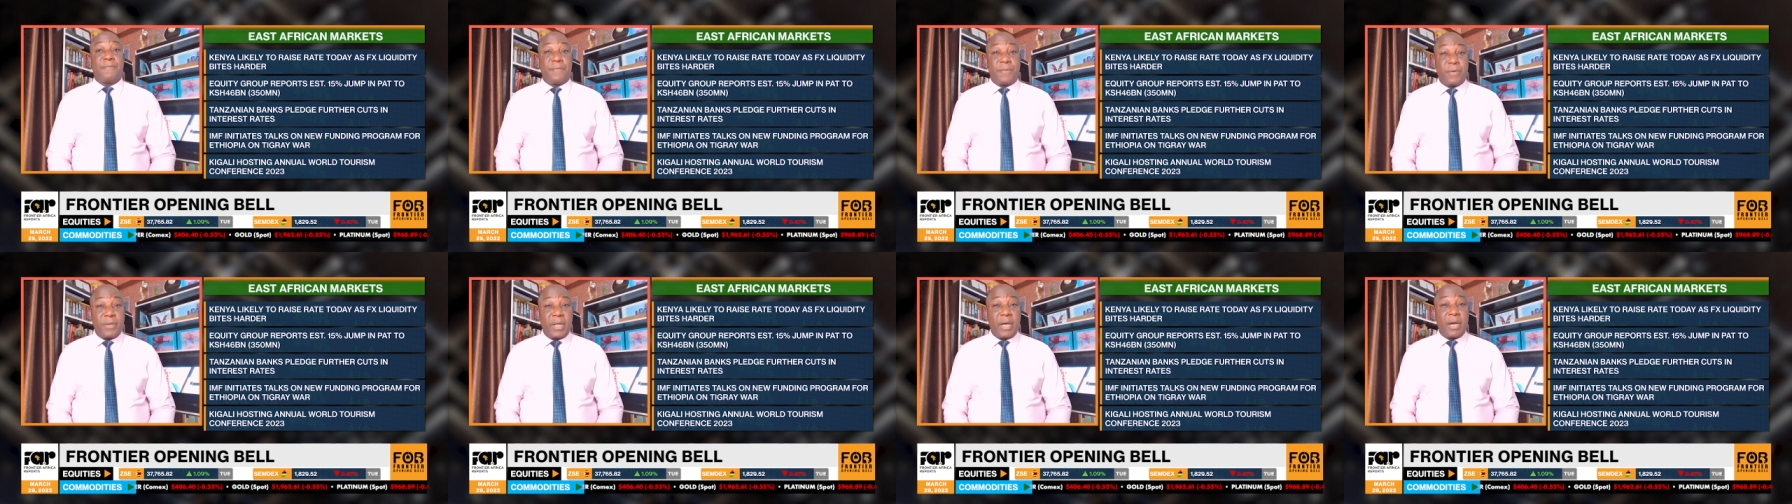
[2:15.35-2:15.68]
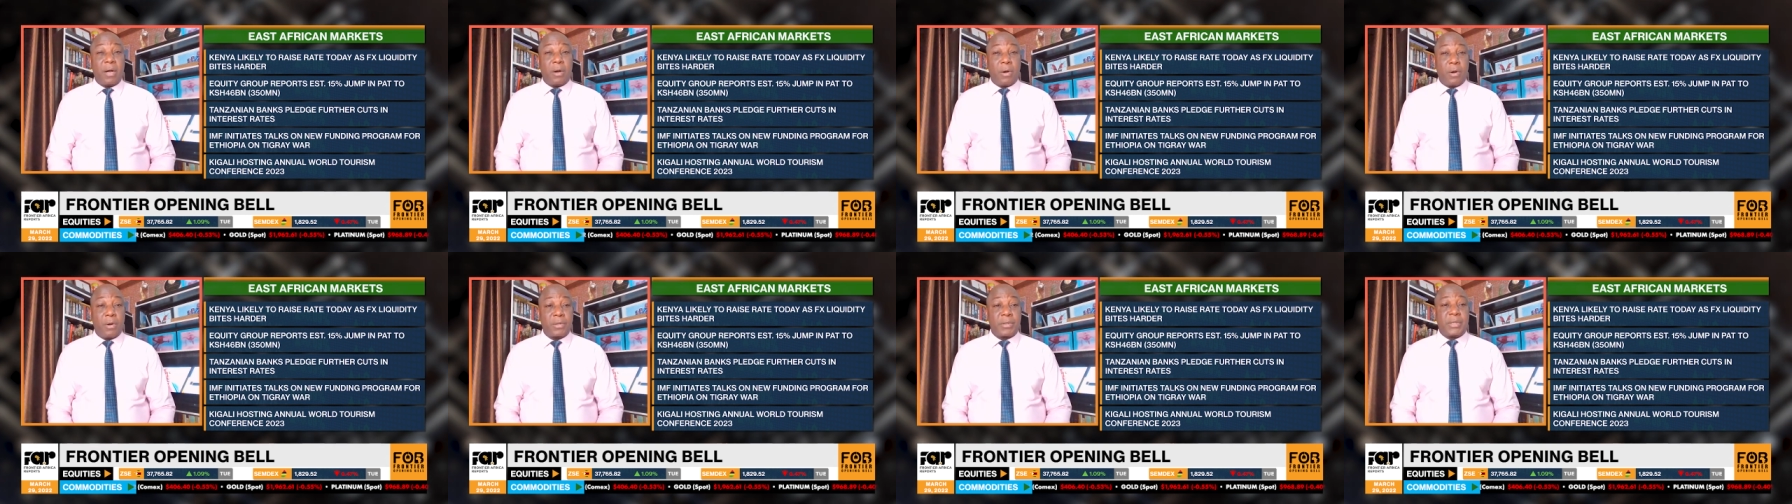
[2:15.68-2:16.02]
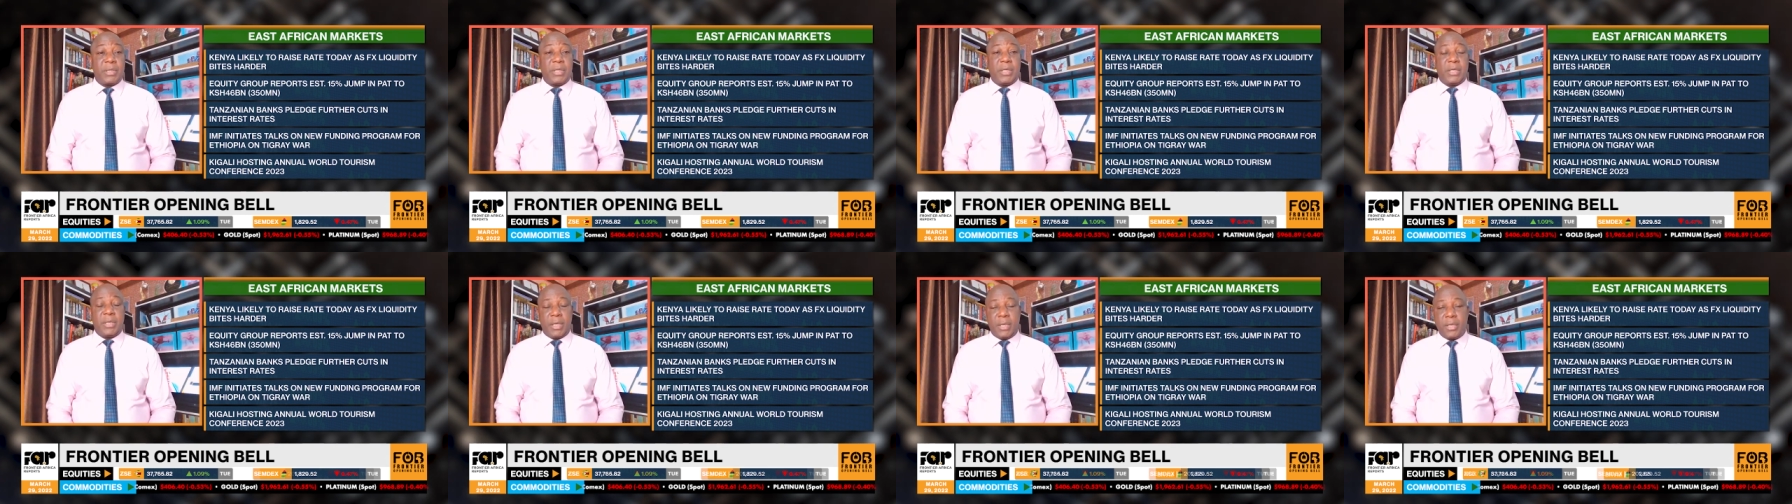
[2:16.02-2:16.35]
further
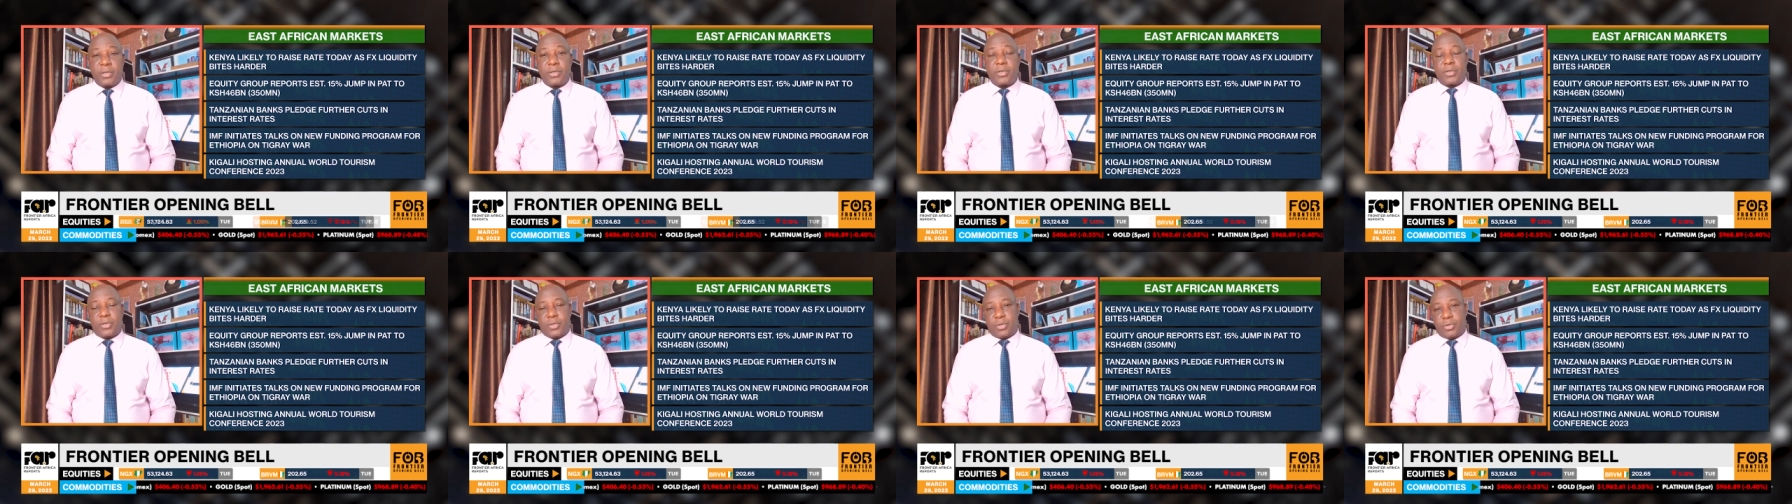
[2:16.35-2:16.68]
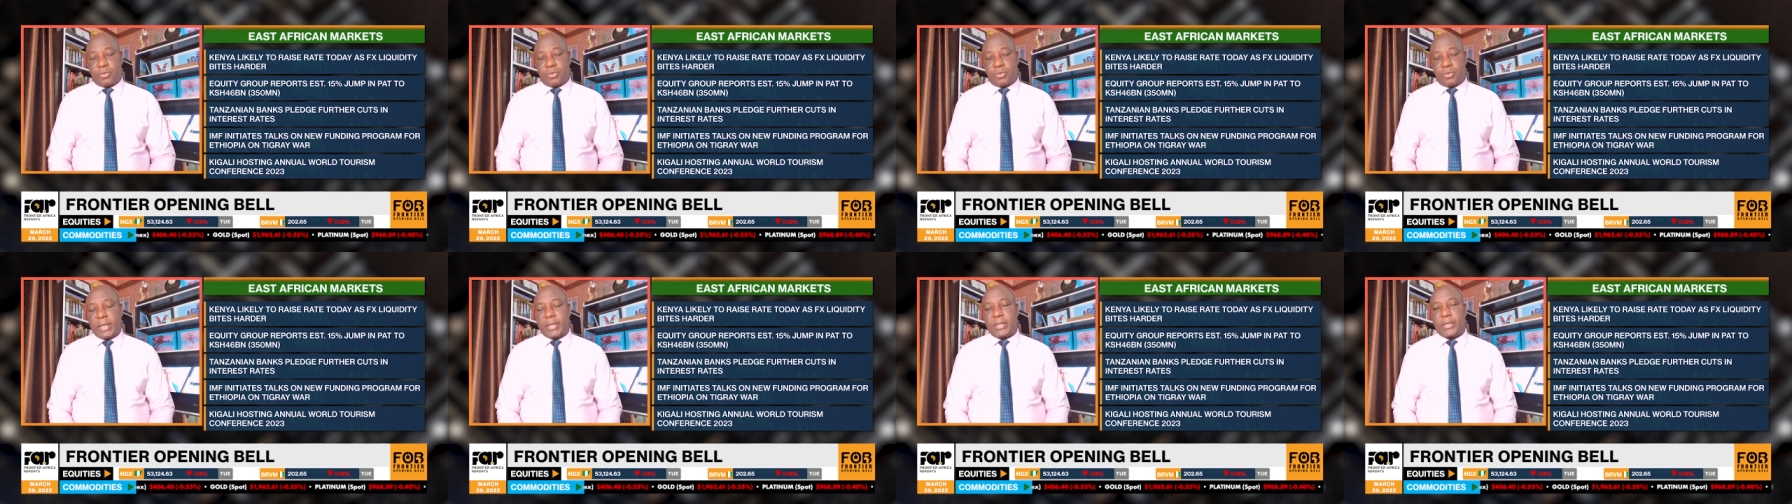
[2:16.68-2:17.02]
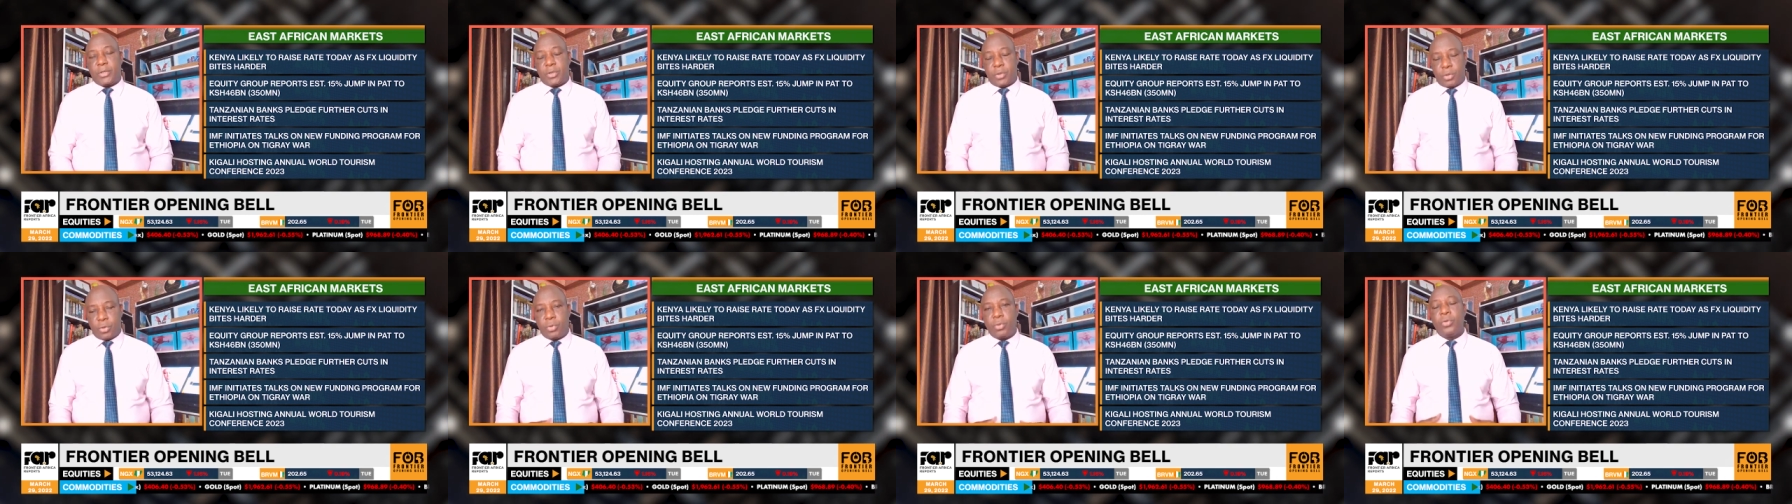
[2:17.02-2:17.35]
cuts in interest rates
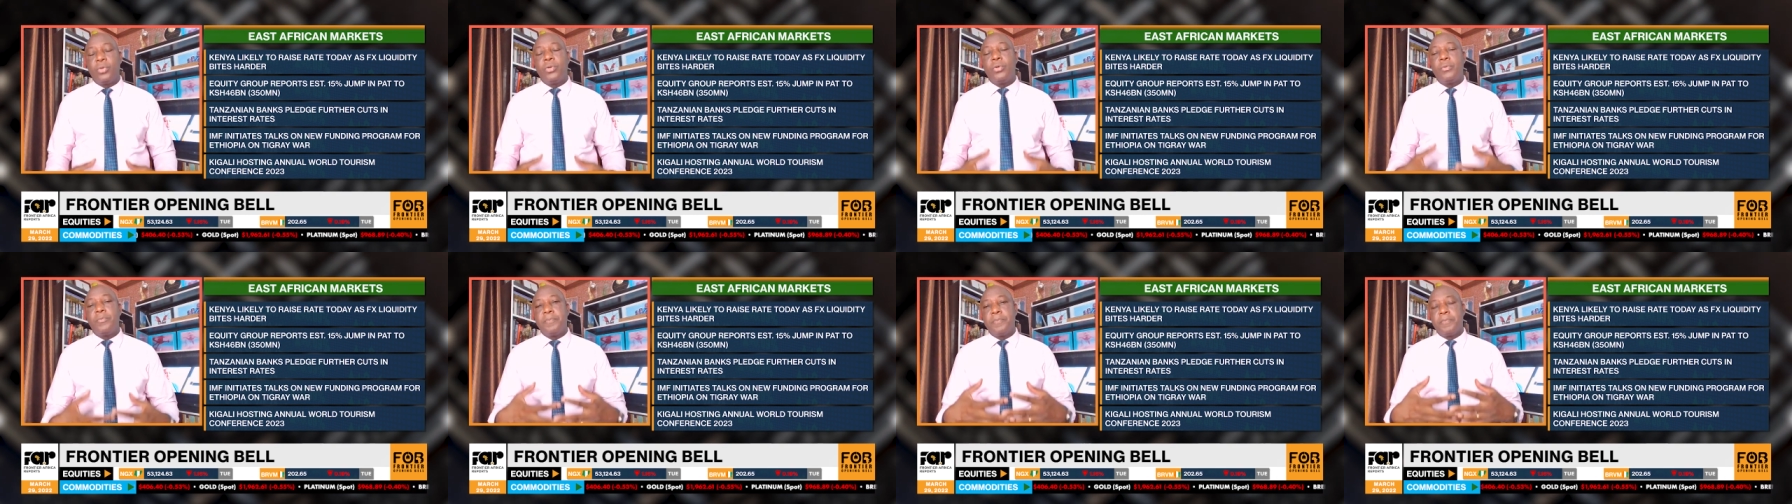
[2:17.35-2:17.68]
to